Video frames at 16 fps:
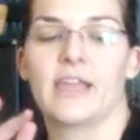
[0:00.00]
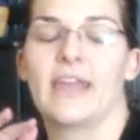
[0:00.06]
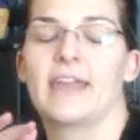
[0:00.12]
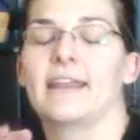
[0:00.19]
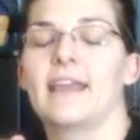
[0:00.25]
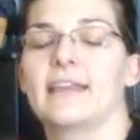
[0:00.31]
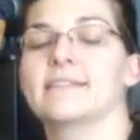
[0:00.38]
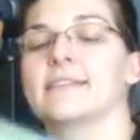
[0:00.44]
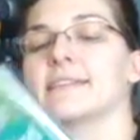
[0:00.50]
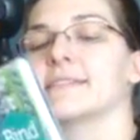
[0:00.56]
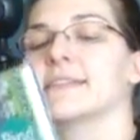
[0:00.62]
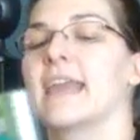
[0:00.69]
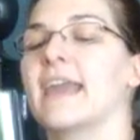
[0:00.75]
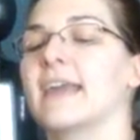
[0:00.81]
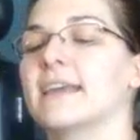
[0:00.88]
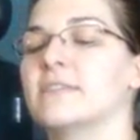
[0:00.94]
At
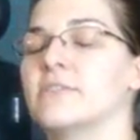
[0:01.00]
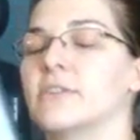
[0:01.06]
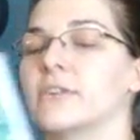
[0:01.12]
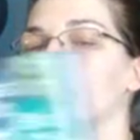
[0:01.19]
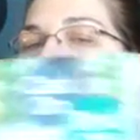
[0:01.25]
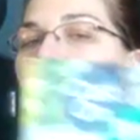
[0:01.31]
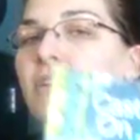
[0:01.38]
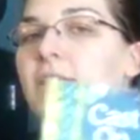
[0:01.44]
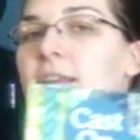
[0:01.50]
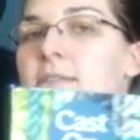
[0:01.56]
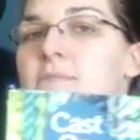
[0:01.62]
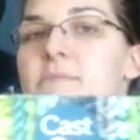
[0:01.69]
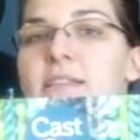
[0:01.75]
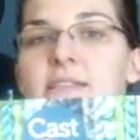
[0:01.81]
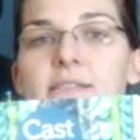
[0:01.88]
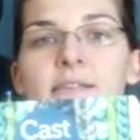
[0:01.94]
SSK, I took Laura
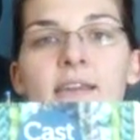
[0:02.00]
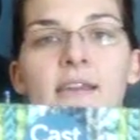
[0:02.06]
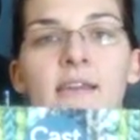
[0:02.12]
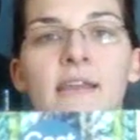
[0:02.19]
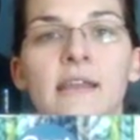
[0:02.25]
Linneman's